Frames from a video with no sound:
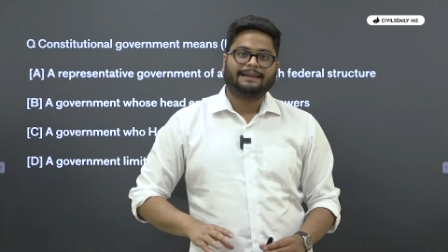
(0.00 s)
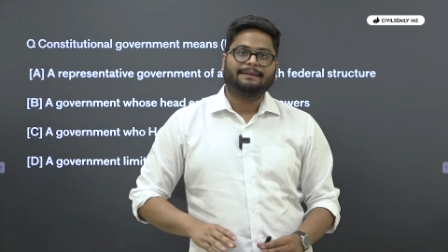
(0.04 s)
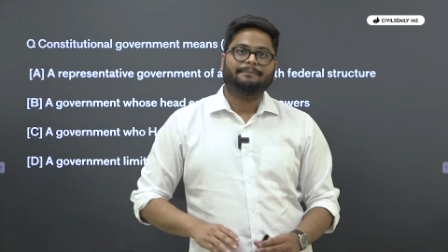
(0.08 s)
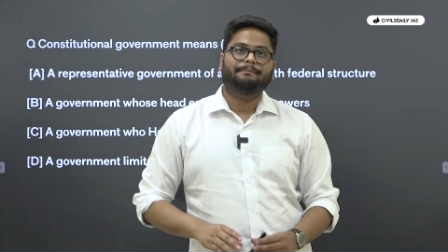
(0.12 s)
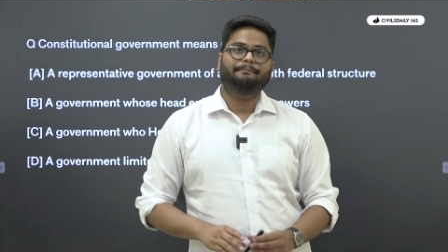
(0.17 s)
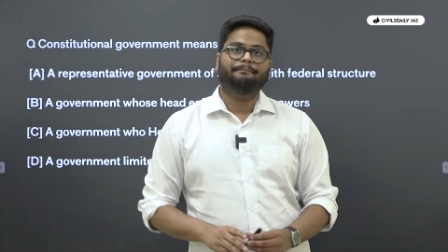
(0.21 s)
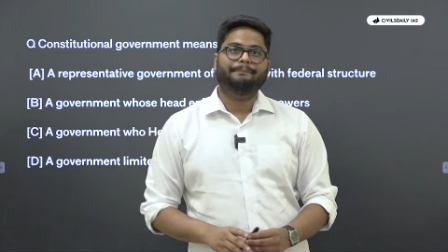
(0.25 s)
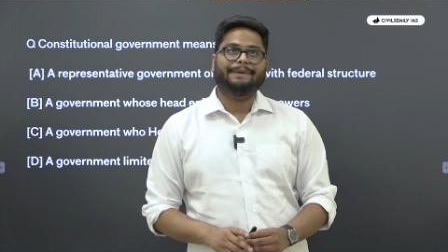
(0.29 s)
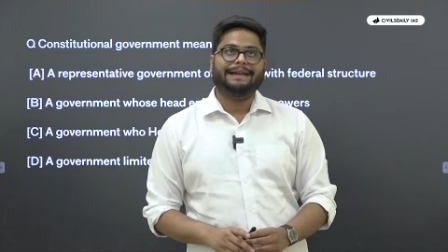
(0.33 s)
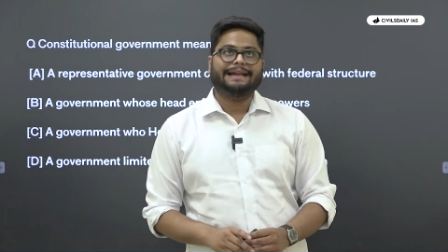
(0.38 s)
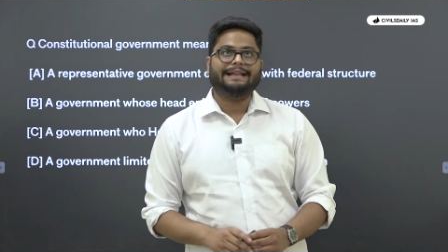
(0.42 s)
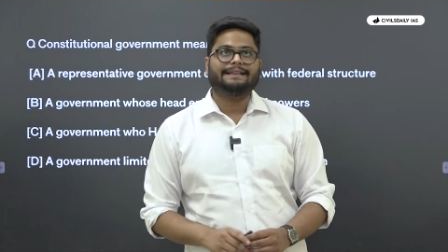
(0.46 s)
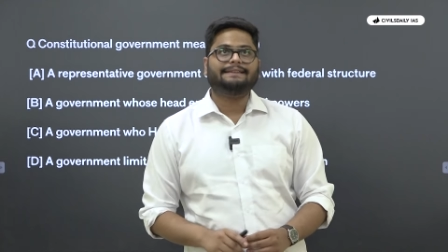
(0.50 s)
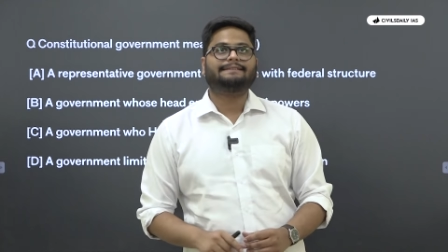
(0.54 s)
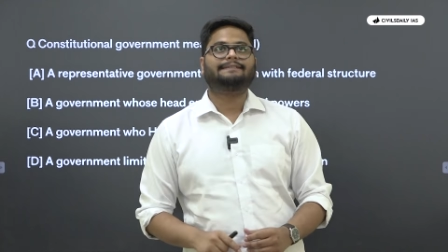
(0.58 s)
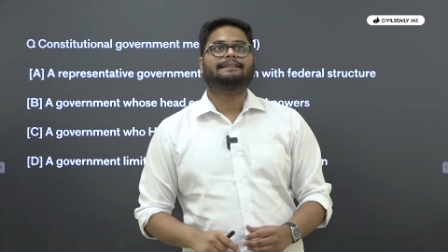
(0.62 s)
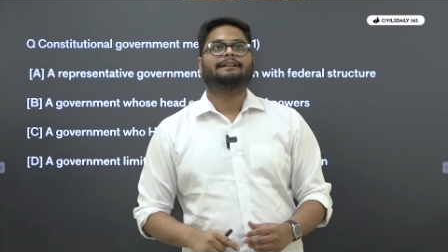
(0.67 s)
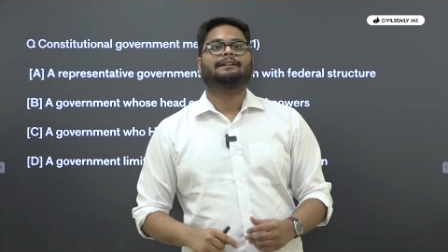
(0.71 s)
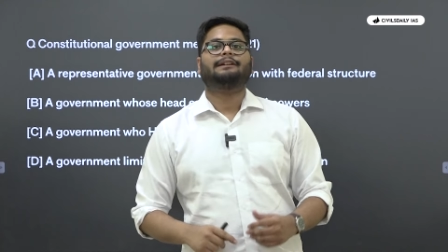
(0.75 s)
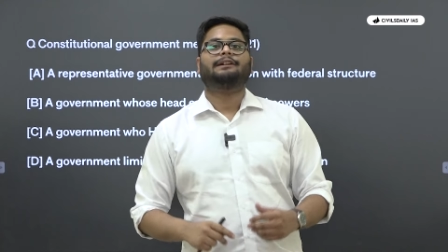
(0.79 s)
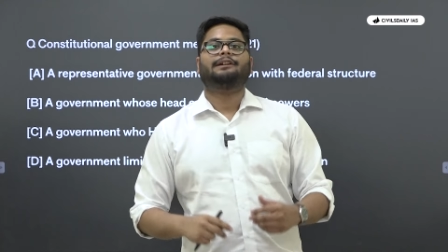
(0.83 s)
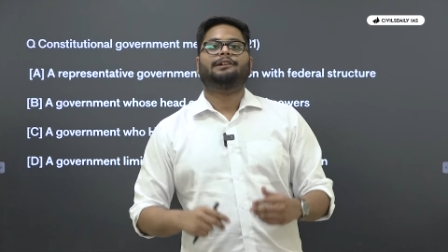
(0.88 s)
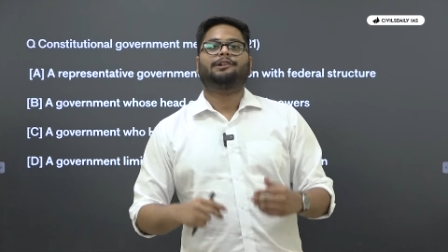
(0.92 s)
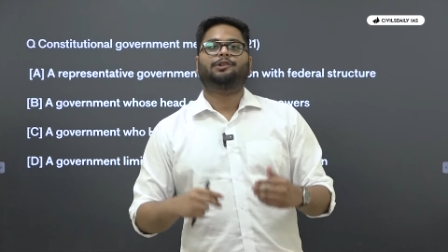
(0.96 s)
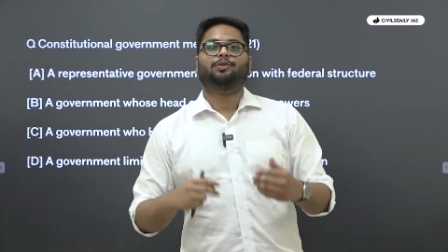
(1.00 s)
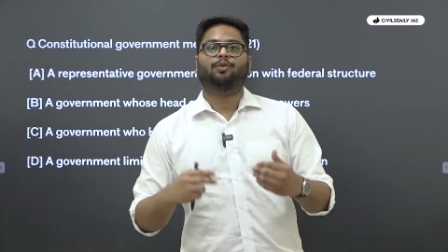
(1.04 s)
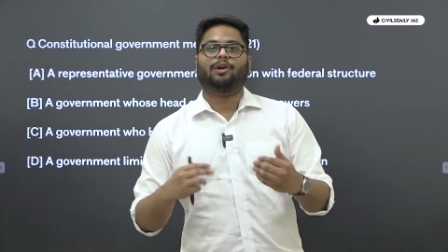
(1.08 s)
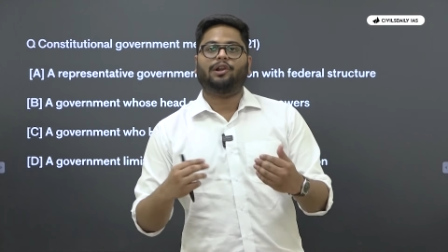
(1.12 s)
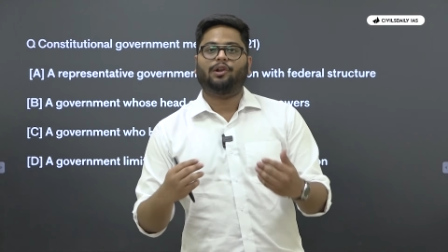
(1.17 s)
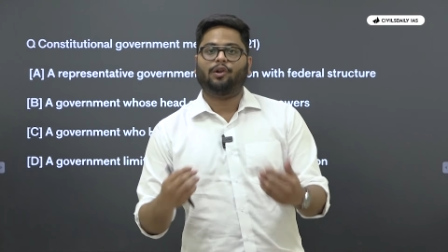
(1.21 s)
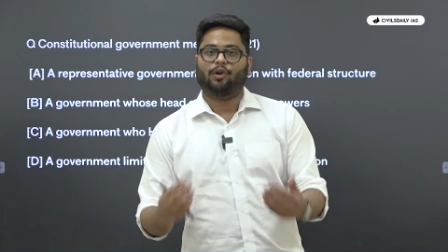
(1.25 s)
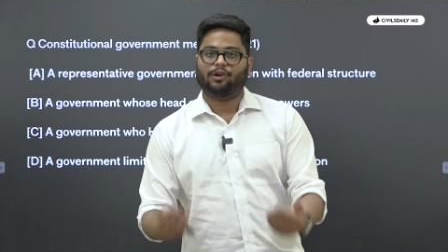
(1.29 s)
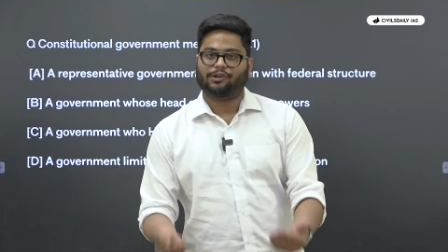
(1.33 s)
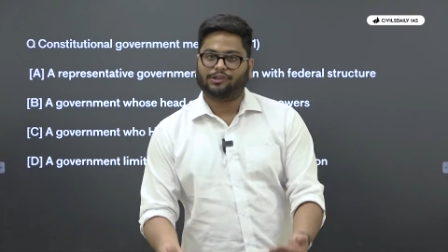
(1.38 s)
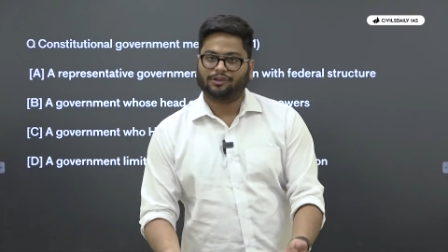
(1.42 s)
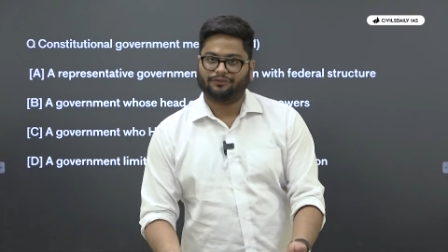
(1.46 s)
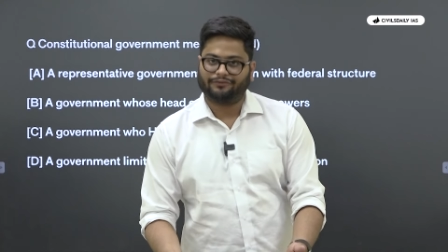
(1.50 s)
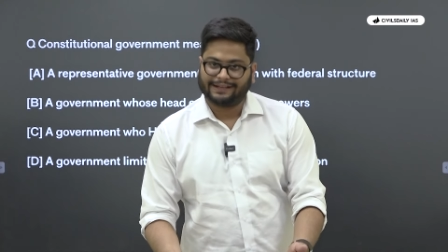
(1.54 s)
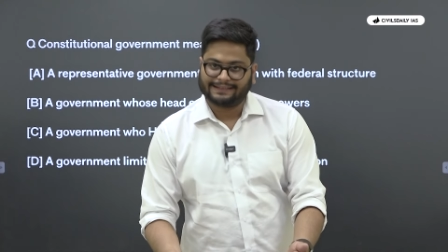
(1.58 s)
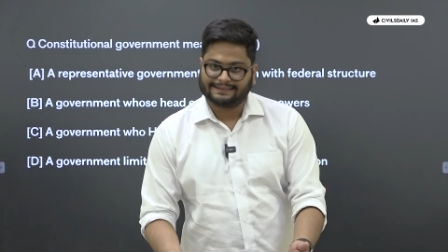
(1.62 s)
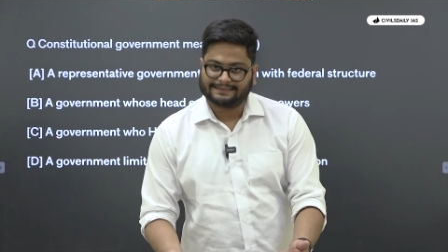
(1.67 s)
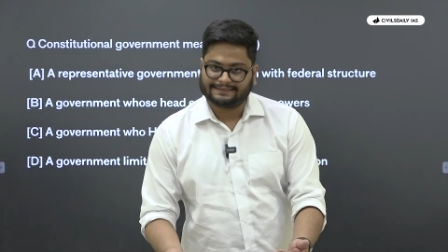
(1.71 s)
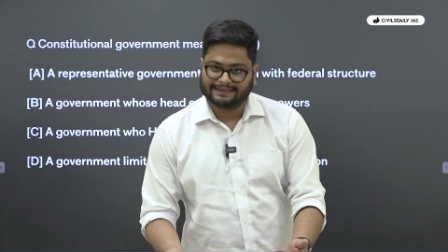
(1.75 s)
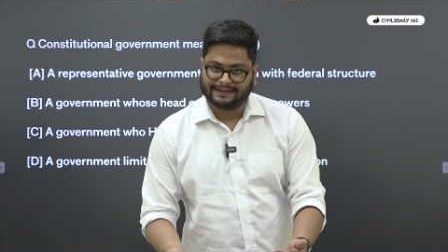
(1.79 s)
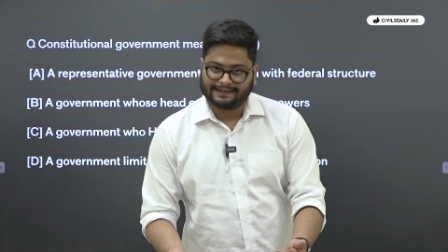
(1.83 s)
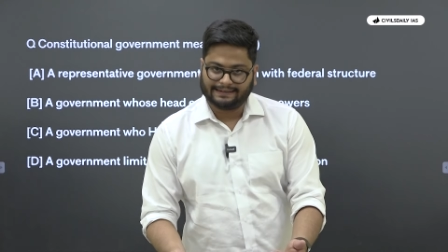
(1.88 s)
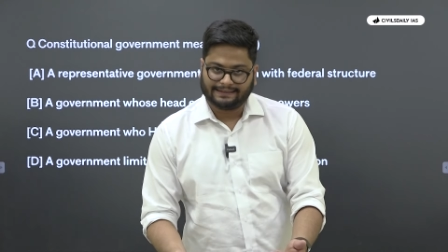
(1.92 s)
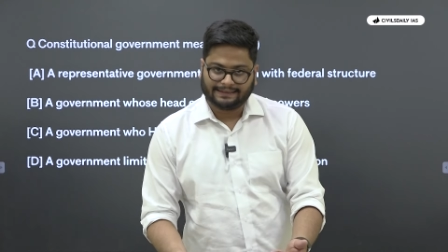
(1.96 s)
mains to a lot of
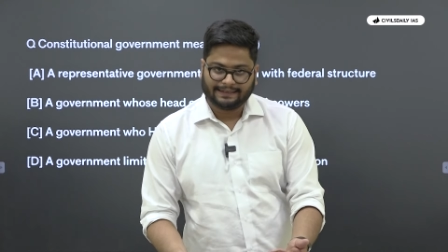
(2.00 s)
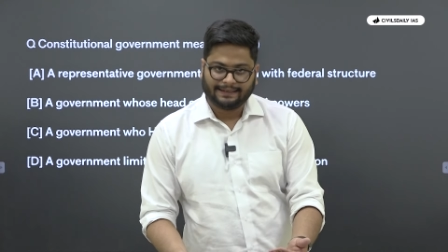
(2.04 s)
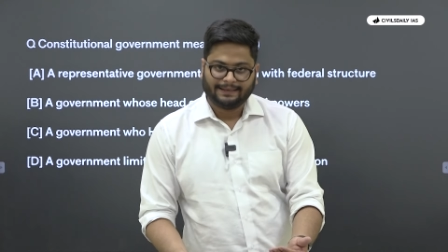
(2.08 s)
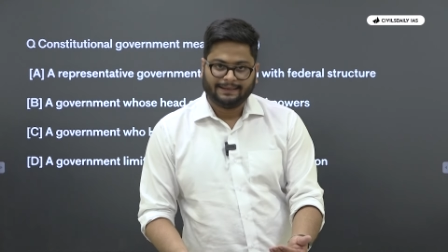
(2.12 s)
extent.